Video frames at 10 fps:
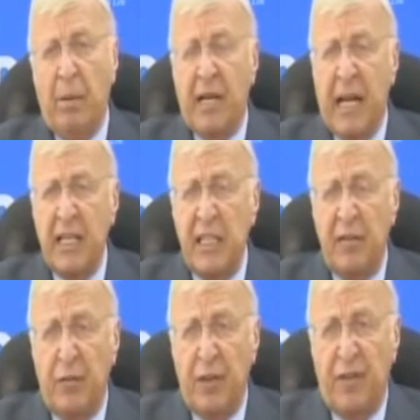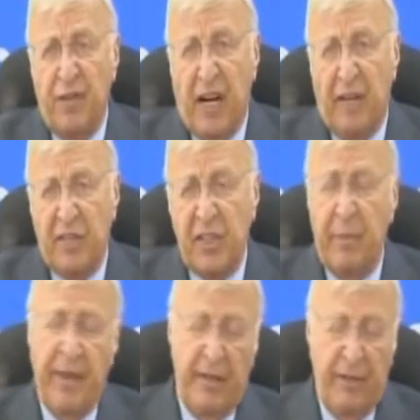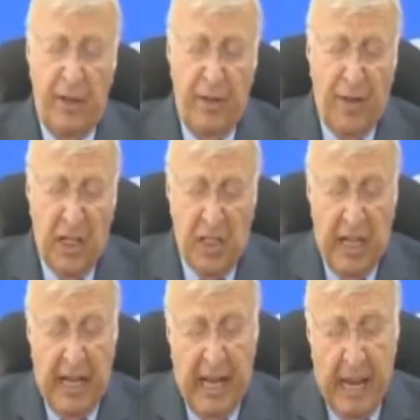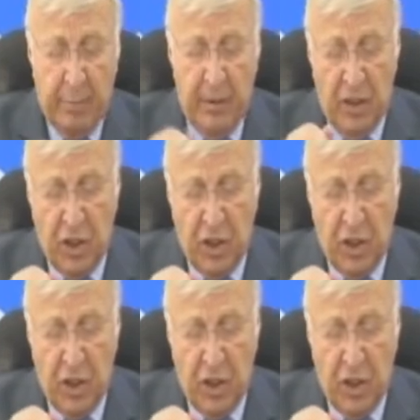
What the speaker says: But in 1845, something very fascinating happened.